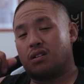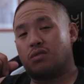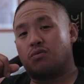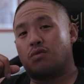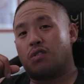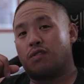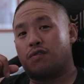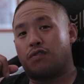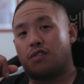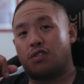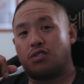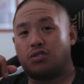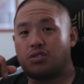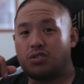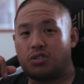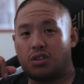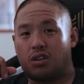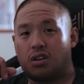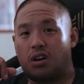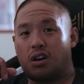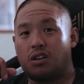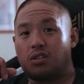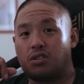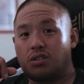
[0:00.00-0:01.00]
reverse
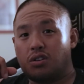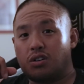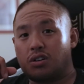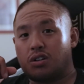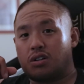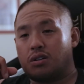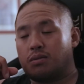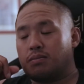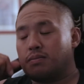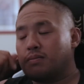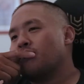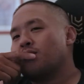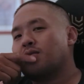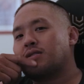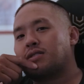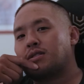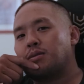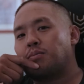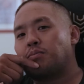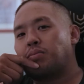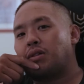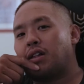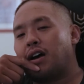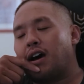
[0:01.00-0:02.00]
unhook them with
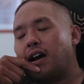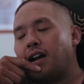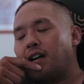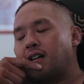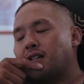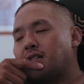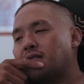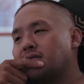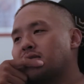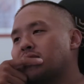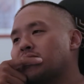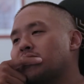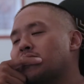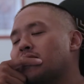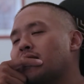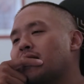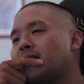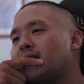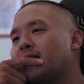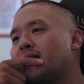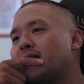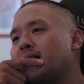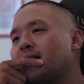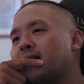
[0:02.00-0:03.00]
some pliers.
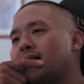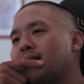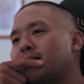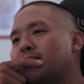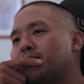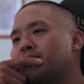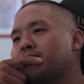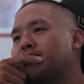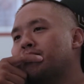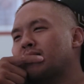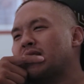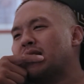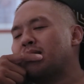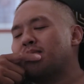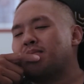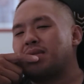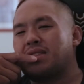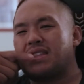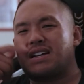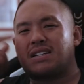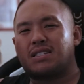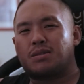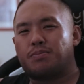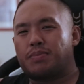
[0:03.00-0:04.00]
But
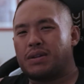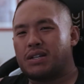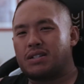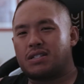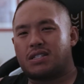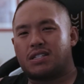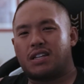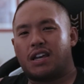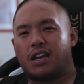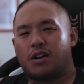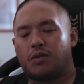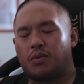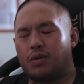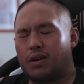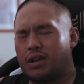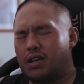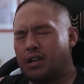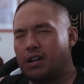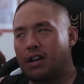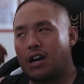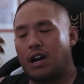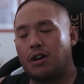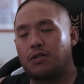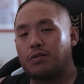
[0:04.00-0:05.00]
that's the biggest
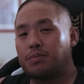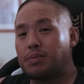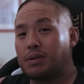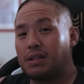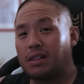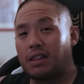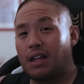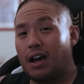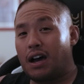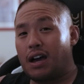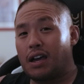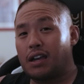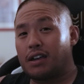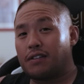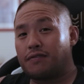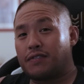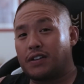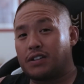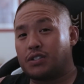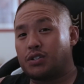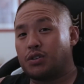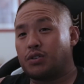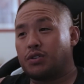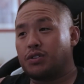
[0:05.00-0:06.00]
takeaway. I would be lying if
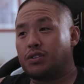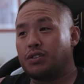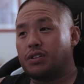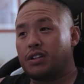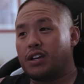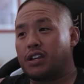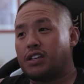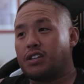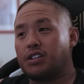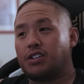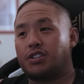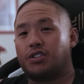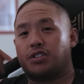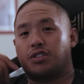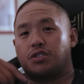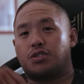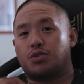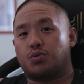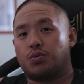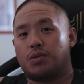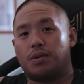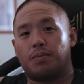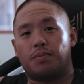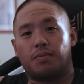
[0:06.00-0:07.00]
I told you like you should
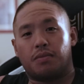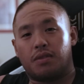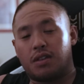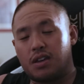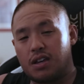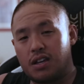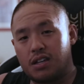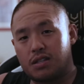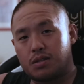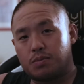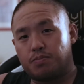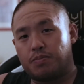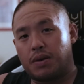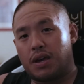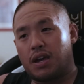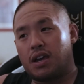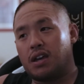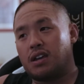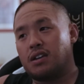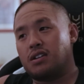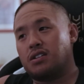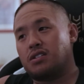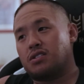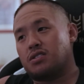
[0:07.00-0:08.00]
swim this
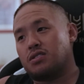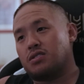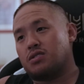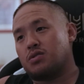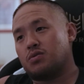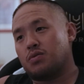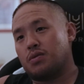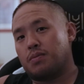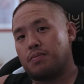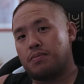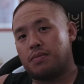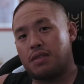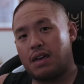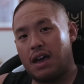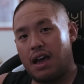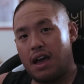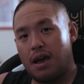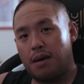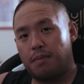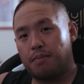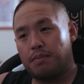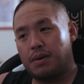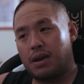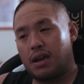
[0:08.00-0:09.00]
bait, you should swim
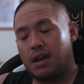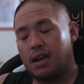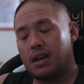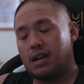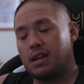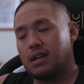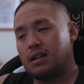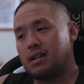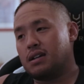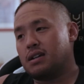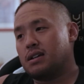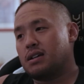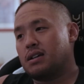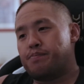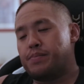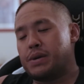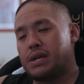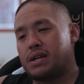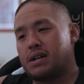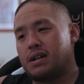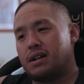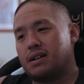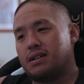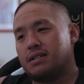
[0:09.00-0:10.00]
that bait,
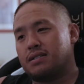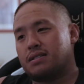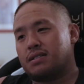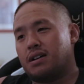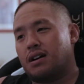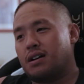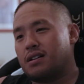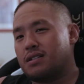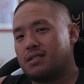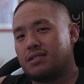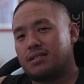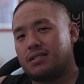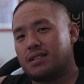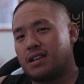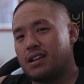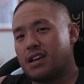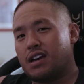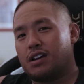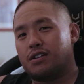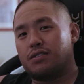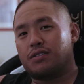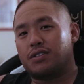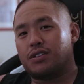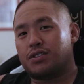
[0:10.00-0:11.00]
because honestly,
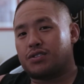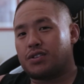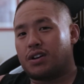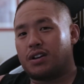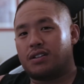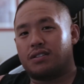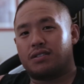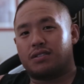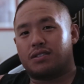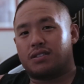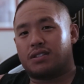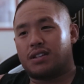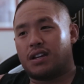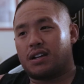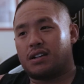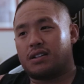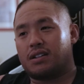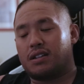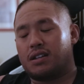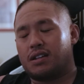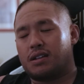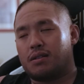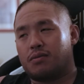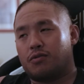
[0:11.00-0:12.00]
I only try this
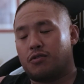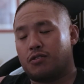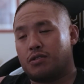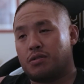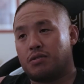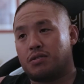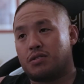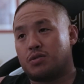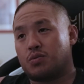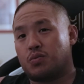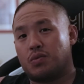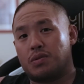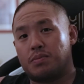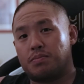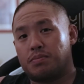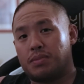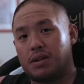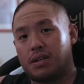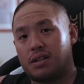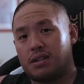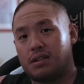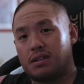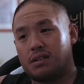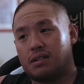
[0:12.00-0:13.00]
technique with a swim
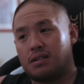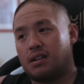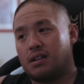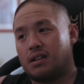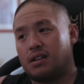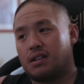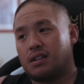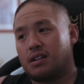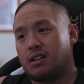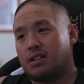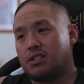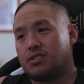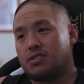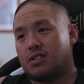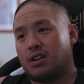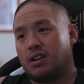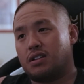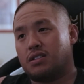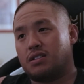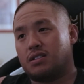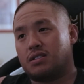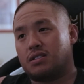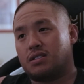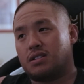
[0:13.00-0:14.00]
bait. And I
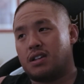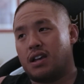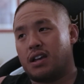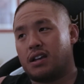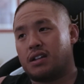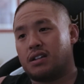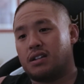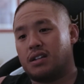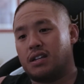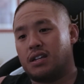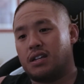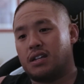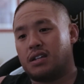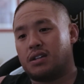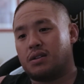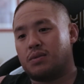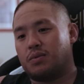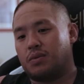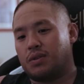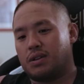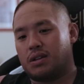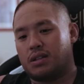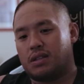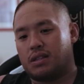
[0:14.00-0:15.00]
tried this technique
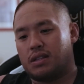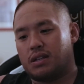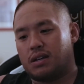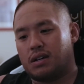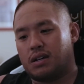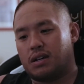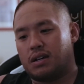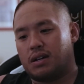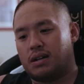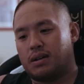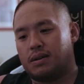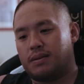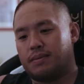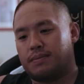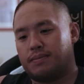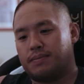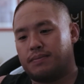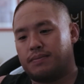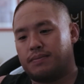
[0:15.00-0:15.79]
with a